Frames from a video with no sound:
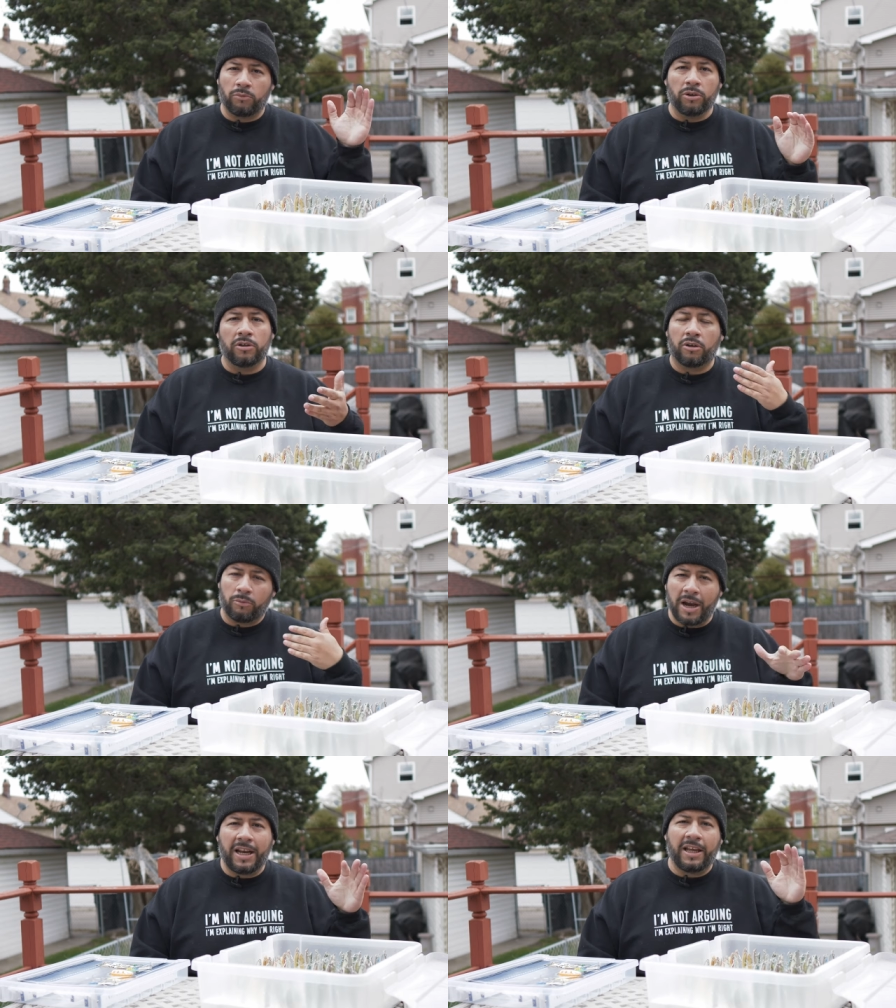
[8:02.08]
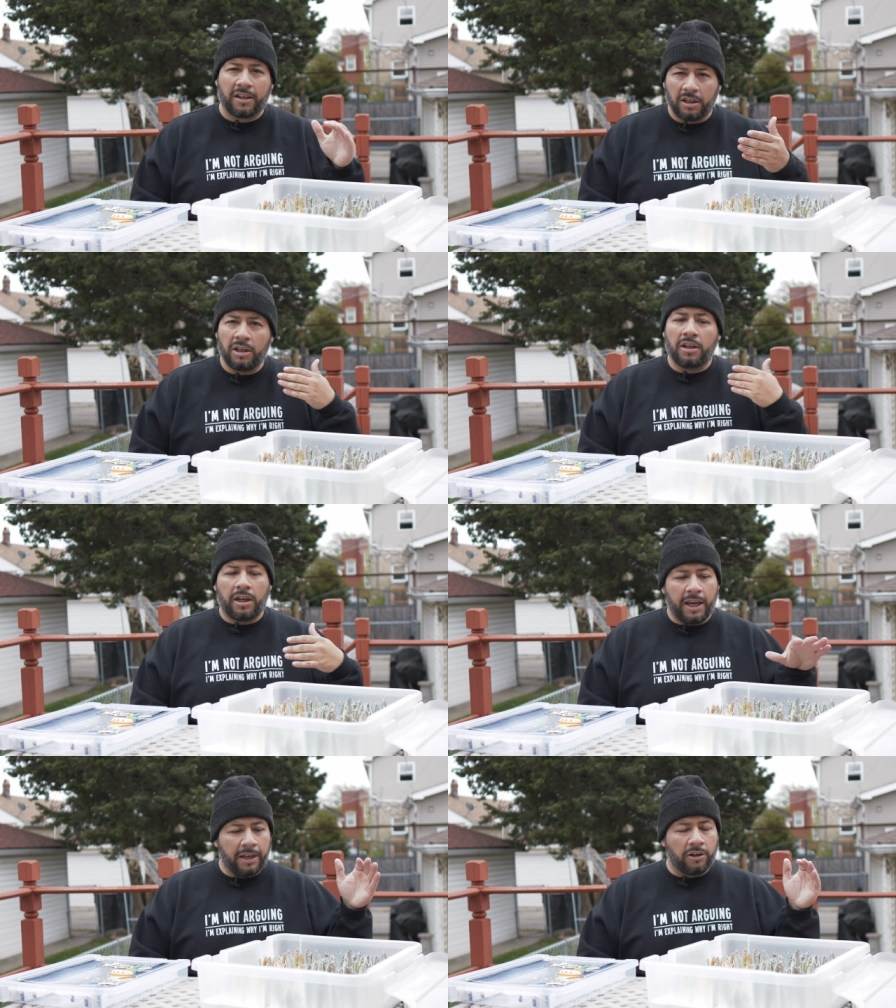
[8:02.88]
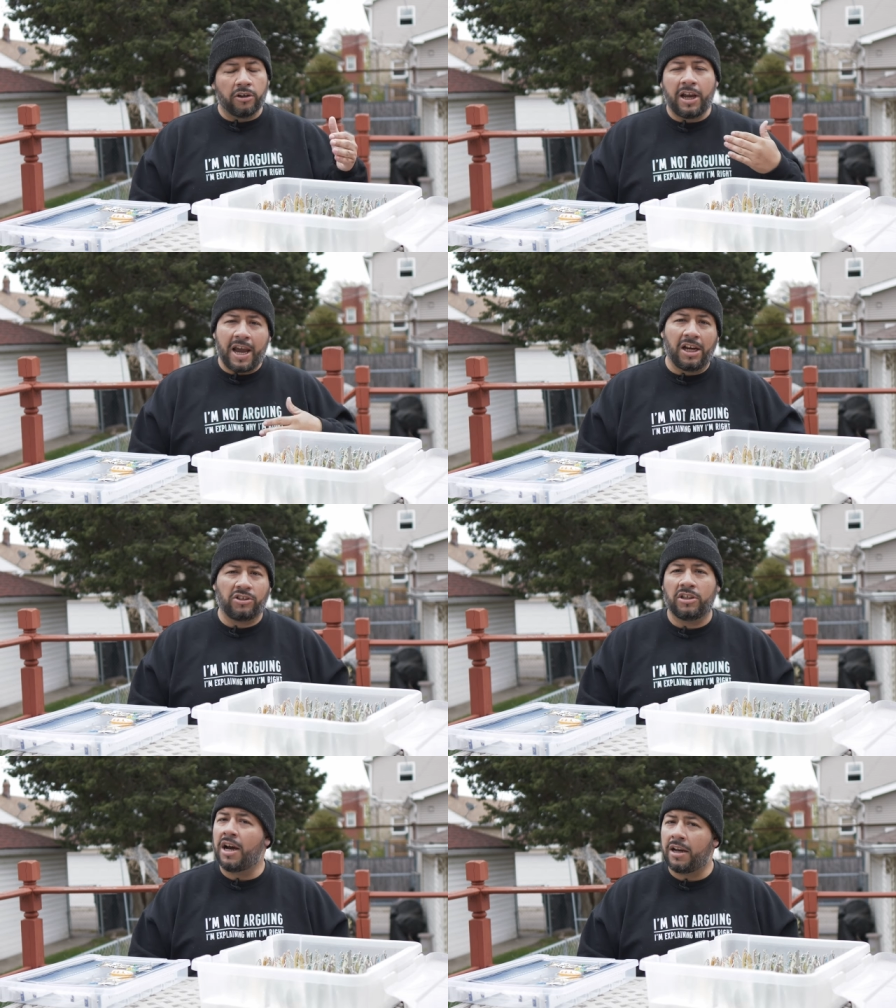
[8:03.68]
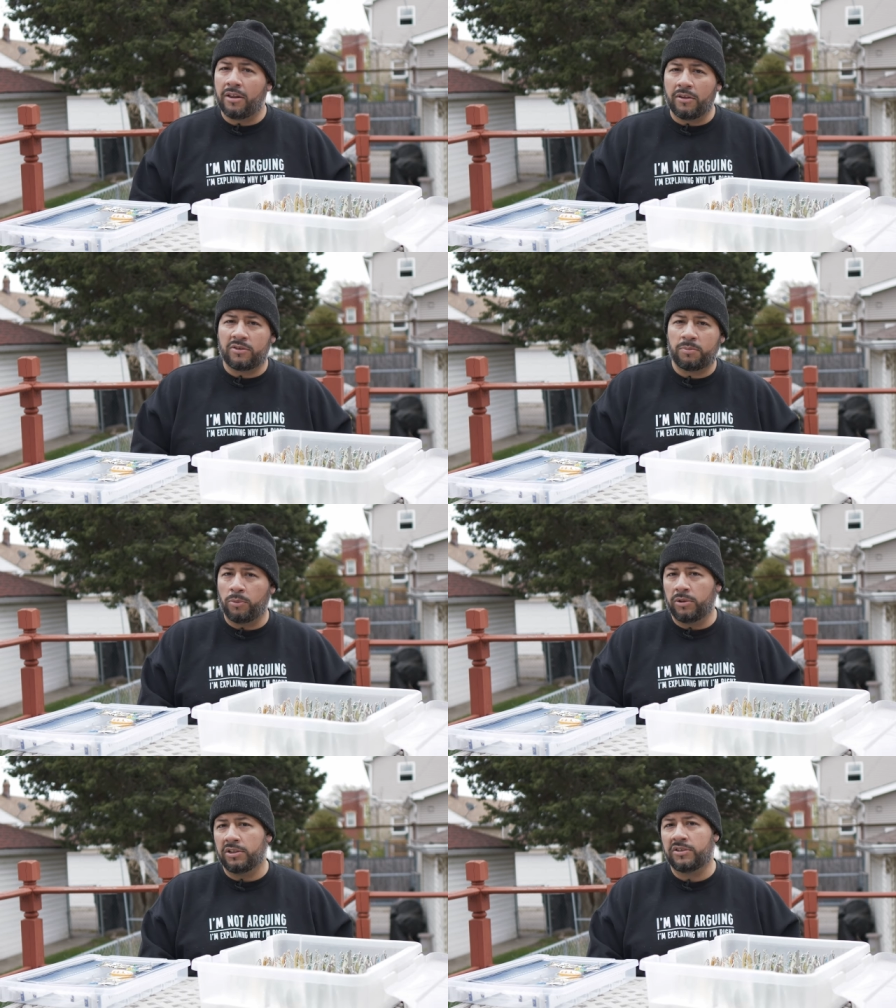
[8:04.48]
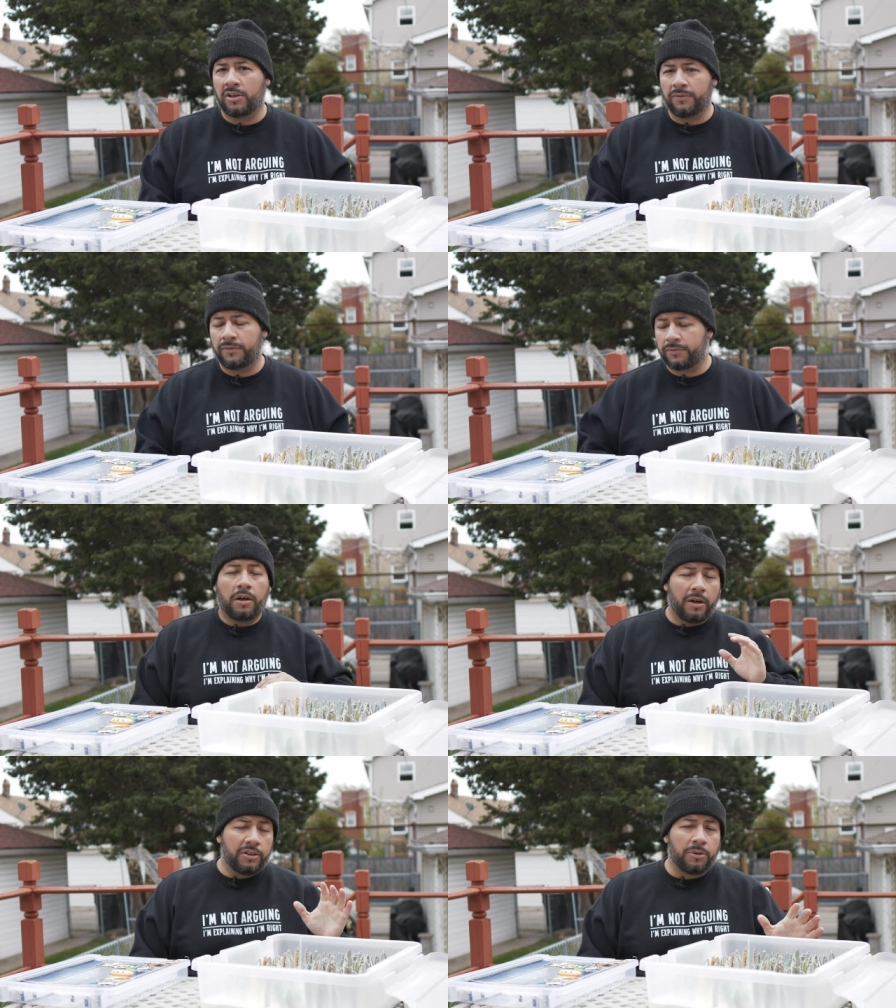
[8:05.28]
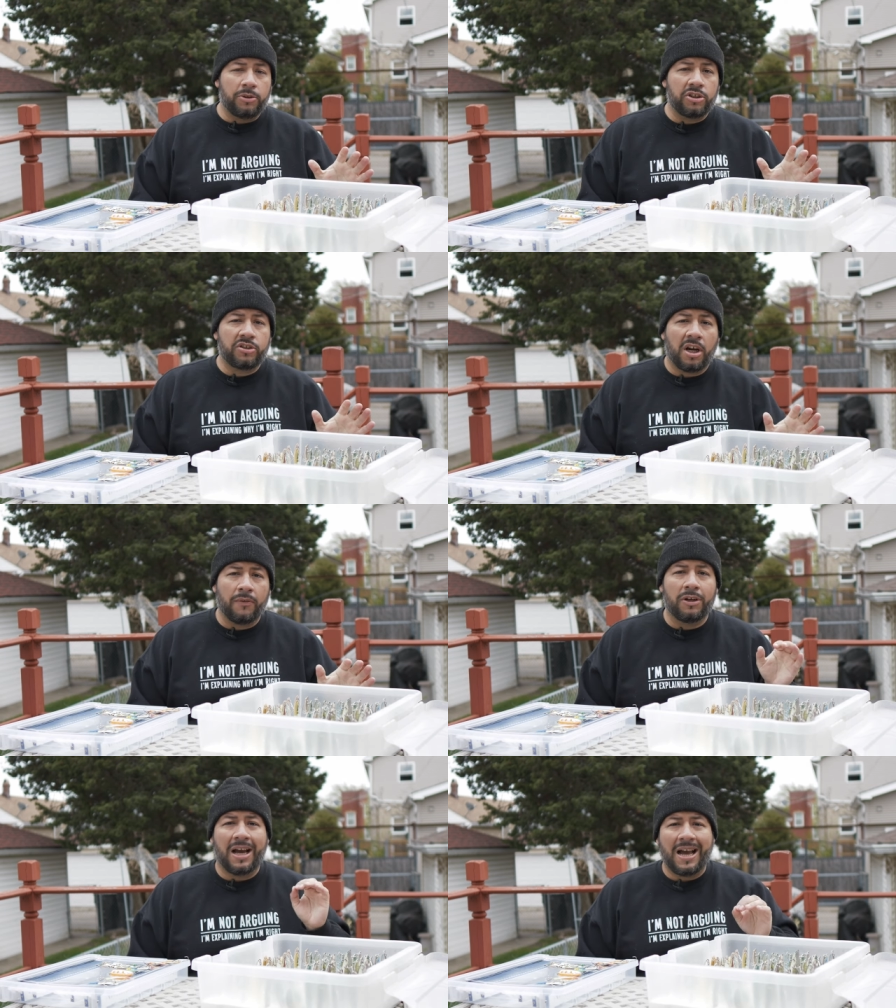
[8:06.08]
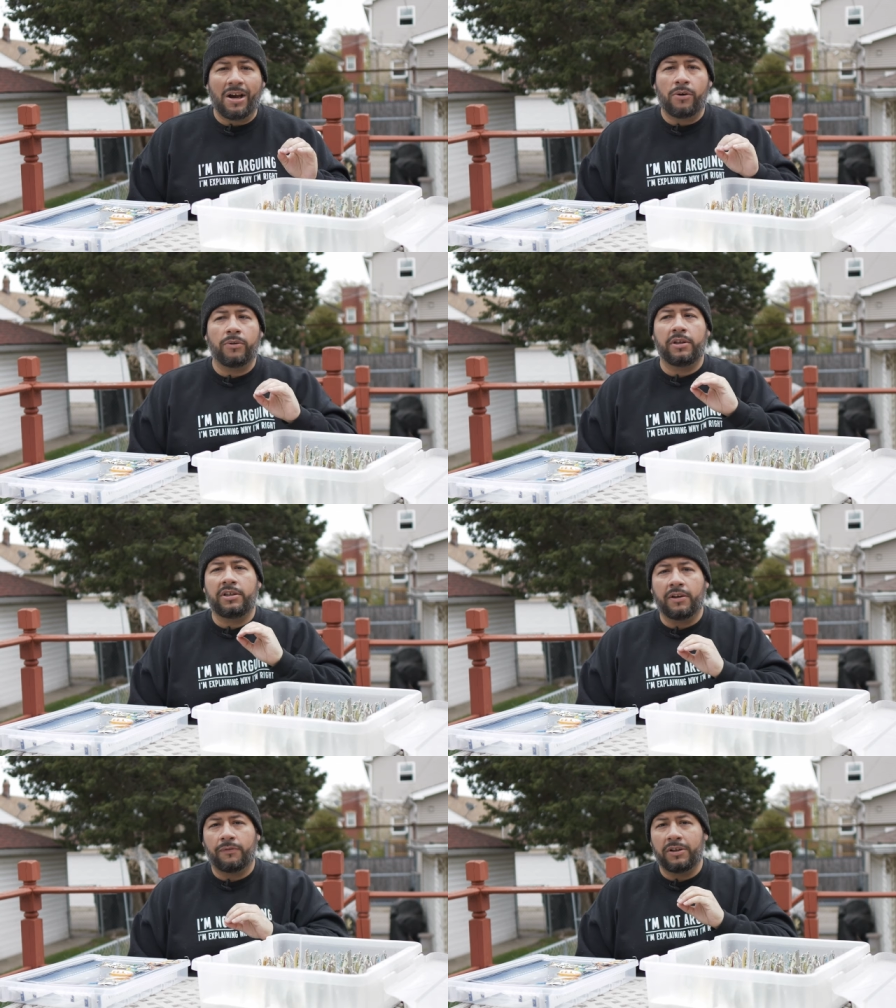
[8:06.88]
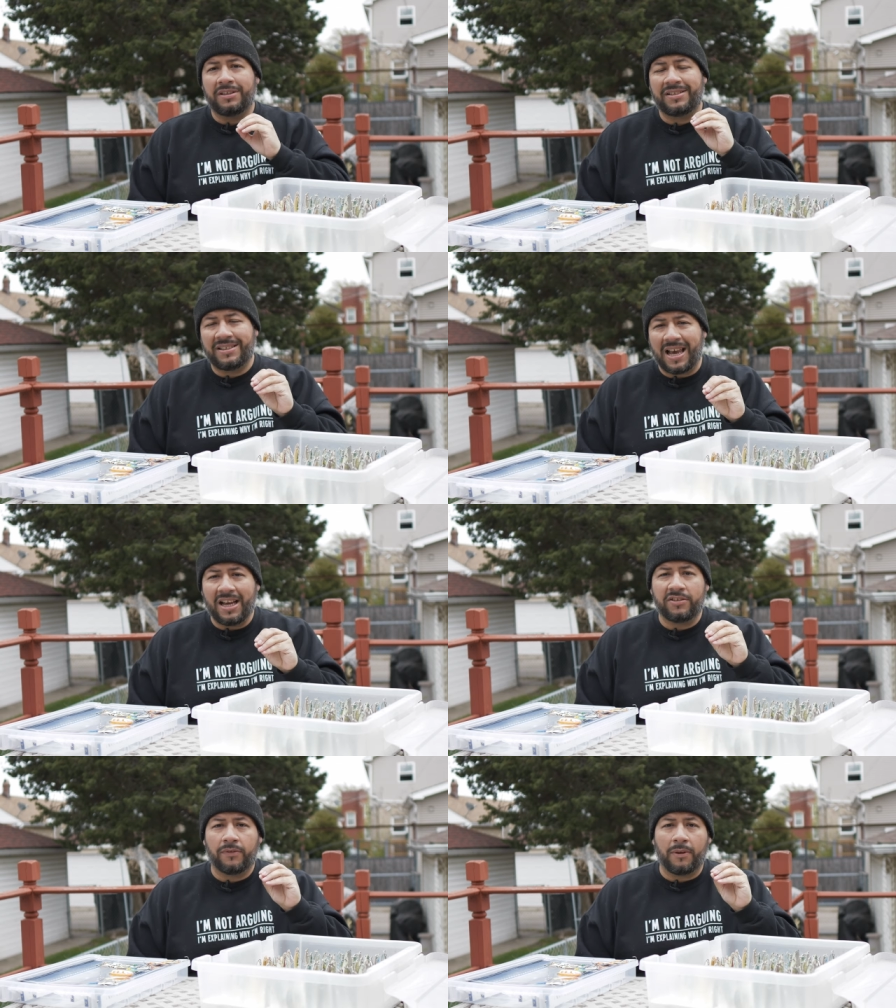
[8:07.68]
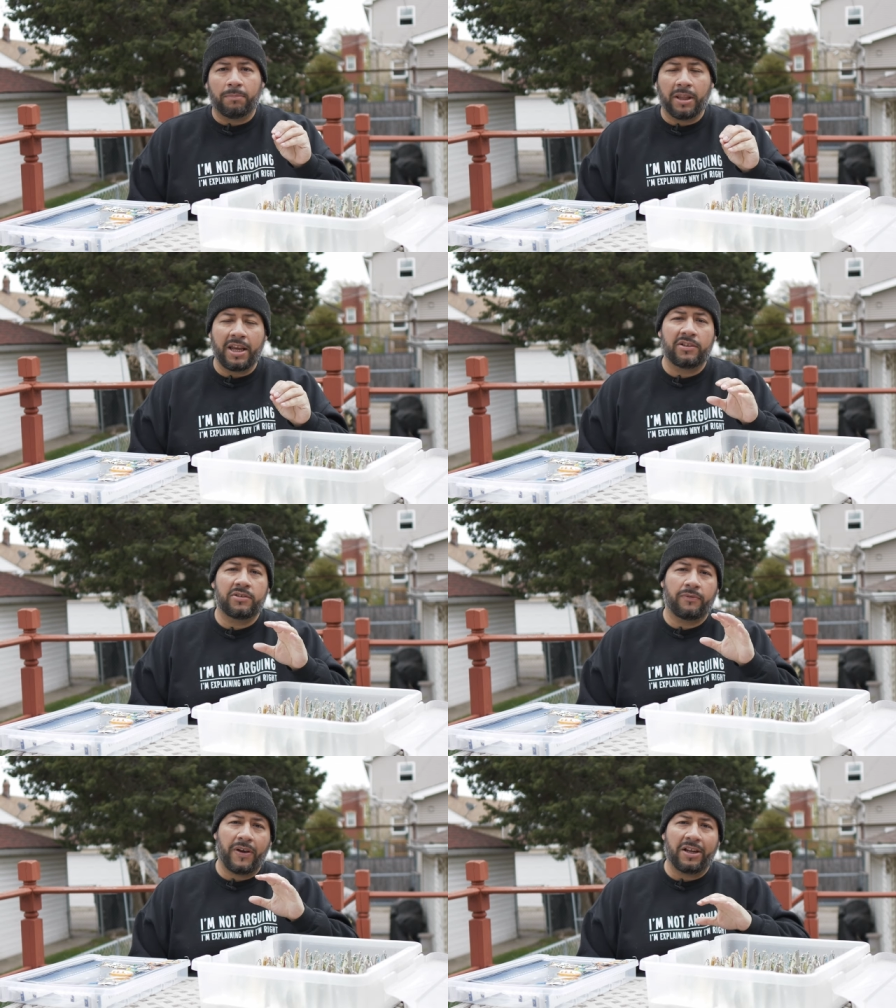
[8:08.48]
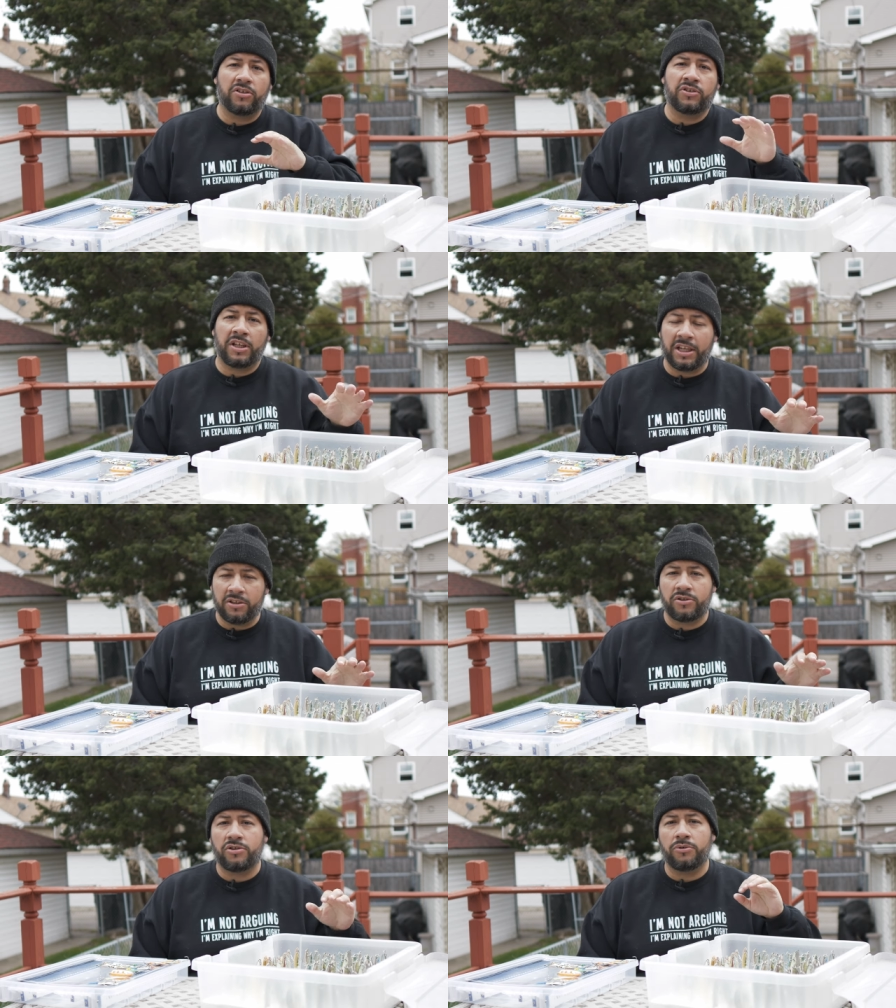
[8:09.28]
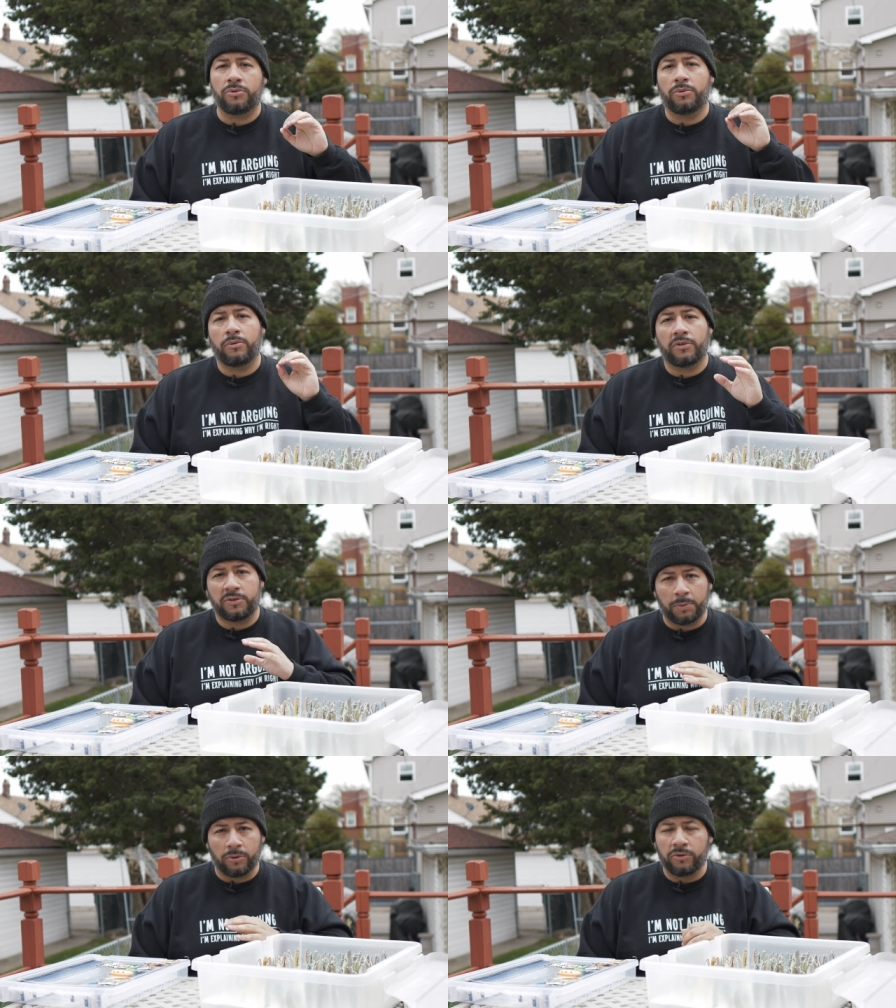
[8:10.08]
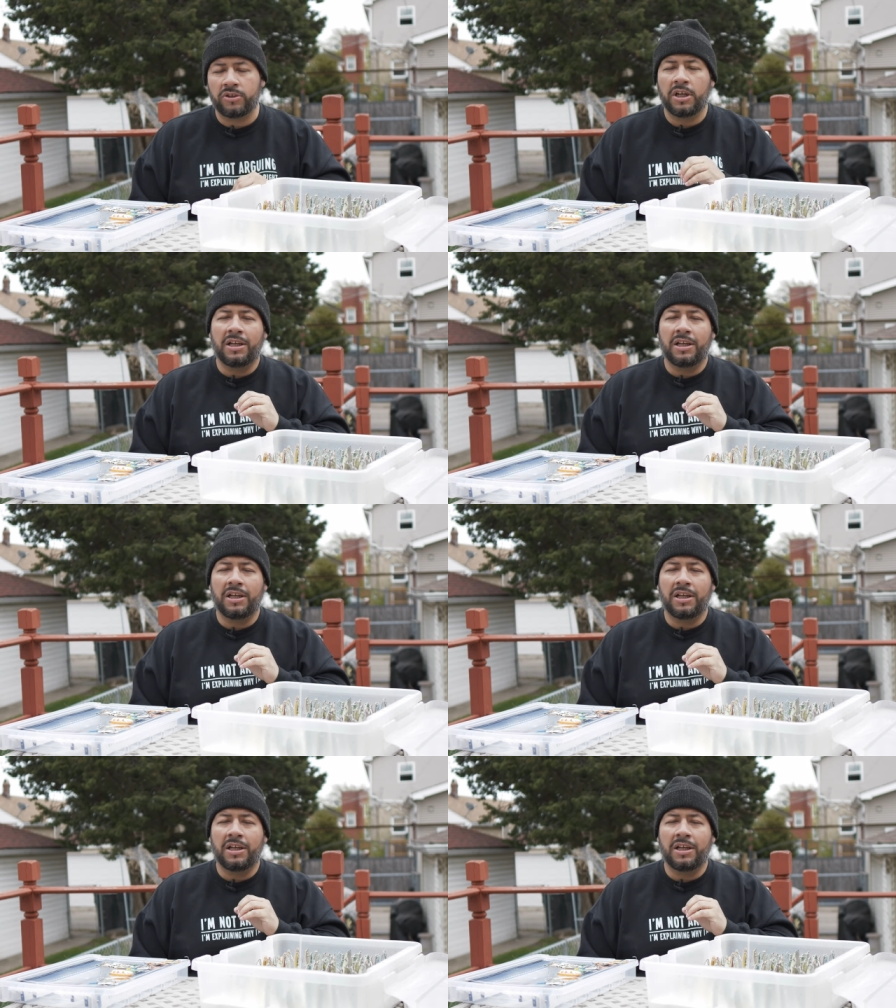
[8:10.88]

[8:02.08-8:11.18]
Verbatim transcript: real erratic and good action out of the spoon itself. All right, so we just covered how the different size of the blanks factors into spoons.